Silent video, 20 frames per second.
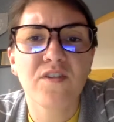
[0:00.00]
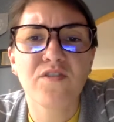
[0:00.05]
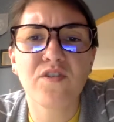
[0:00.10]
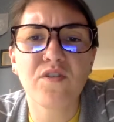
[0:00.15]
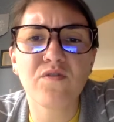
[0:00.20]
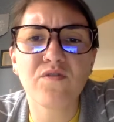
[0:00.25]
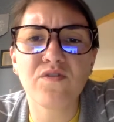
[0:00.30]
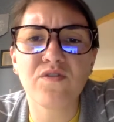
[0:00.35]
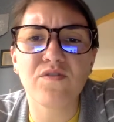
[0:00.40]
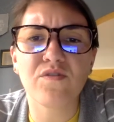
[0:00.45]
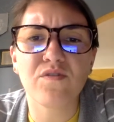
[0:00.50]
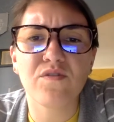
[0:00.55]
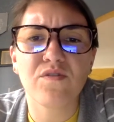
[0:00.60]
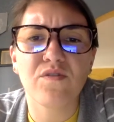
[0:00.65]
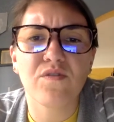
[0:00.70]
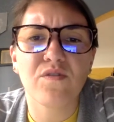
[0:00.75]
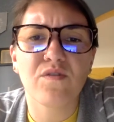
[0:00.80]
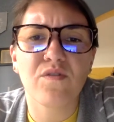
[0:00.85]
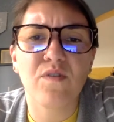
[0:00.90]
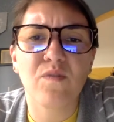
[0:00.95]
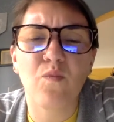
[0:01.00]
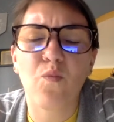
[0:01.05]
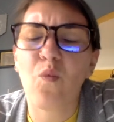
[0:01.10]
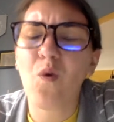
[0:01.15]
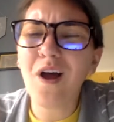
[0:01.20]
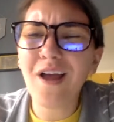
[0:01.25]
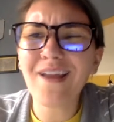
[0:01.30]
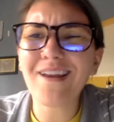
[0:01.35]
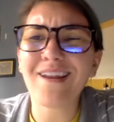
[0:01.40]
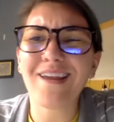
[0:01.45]
So,
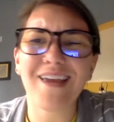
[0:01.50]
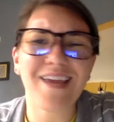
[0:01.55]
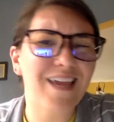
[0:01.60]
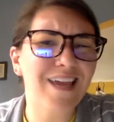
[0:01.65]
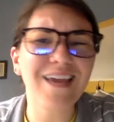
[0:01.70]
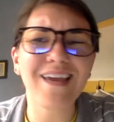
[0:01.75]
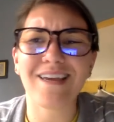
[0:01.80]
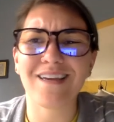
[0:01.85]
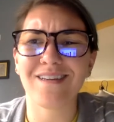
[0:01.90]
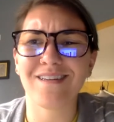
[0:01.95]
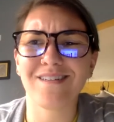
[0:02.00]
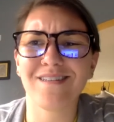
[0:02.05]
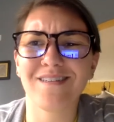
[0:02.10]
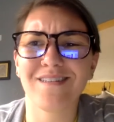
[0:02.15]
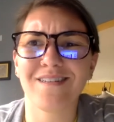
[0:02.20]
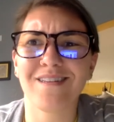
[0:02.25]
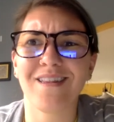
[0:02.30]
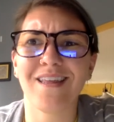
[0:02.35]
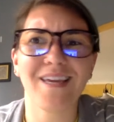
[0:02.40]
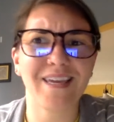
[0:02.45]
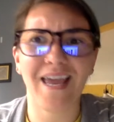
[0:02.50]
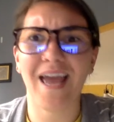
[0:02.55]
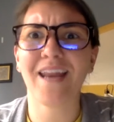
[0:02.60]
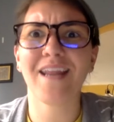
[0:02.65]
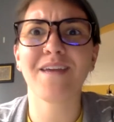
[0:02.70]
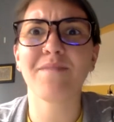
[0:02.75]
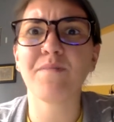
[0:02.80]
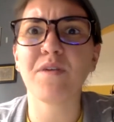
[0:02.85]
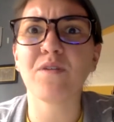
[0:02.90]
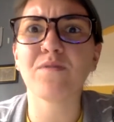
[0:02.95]
what is the
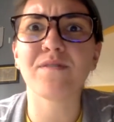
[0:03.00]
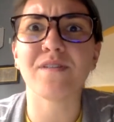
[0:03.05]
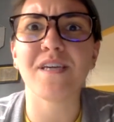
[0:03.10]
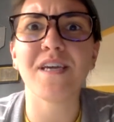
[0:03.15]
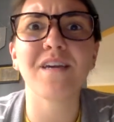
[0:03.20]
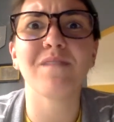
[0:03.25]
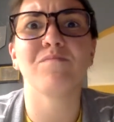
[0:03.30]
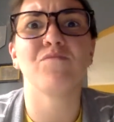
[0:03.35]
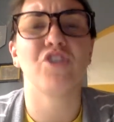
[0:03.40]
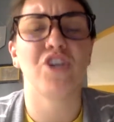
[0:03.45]
Getty Museum